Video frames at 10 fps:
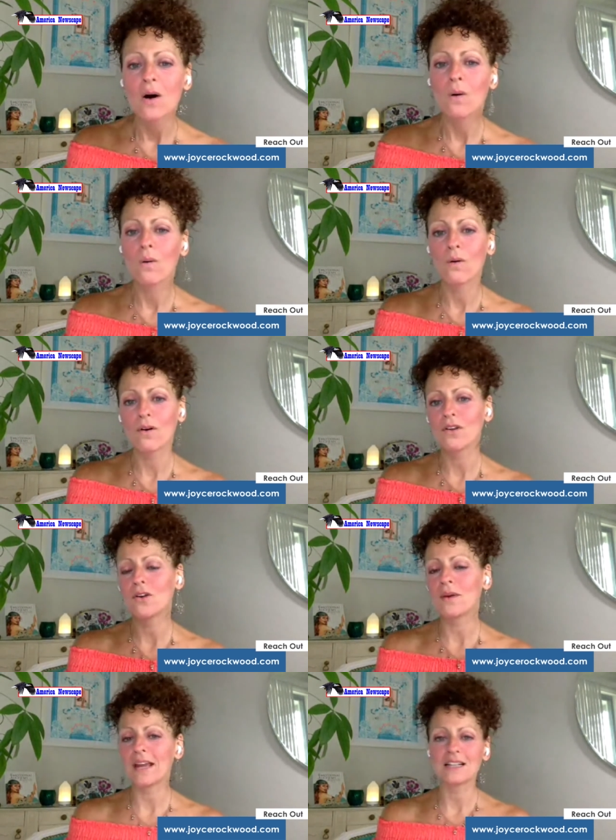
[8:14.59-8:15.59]
or
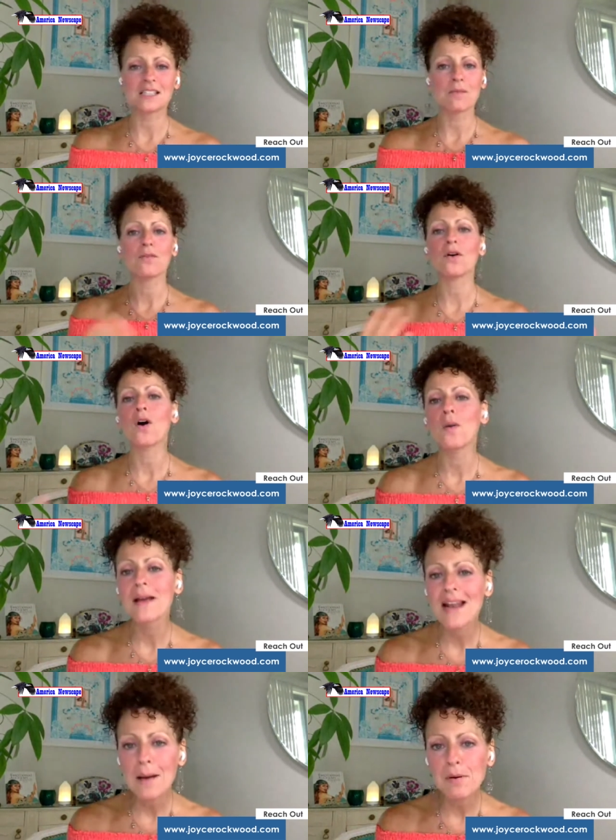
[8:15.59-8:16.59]
you eat some of her
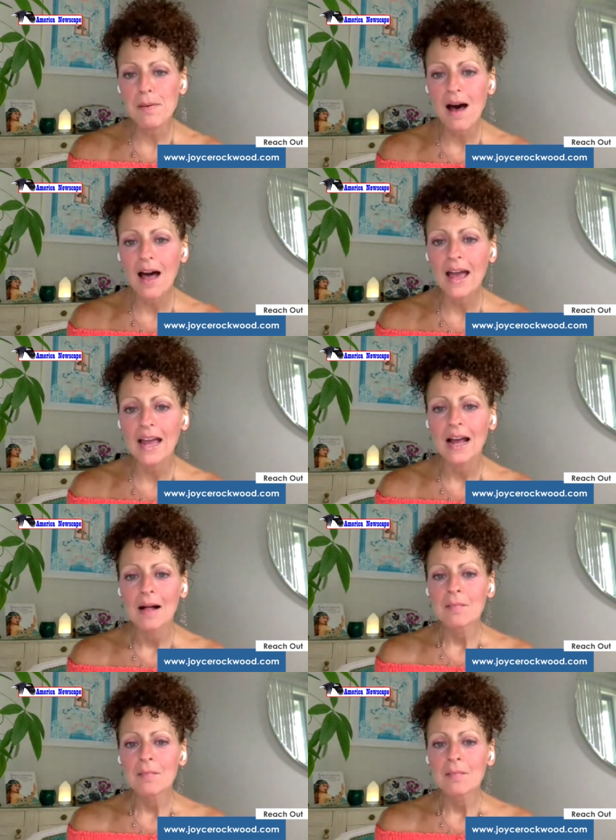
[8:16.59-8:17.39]
homemade apple pie.